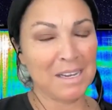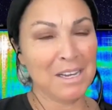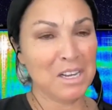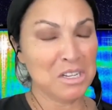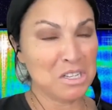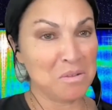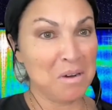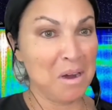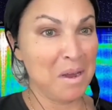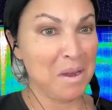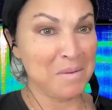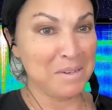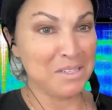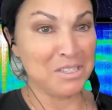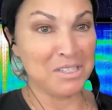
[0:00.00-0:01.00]
So I
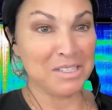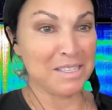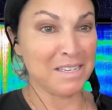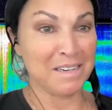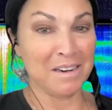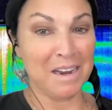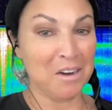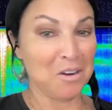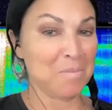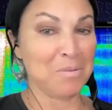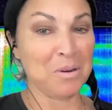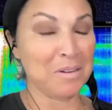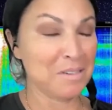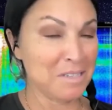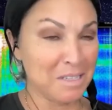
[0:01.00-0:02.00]
always just sit in an
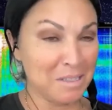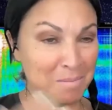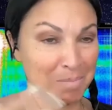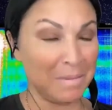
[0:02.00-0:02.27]
airport and just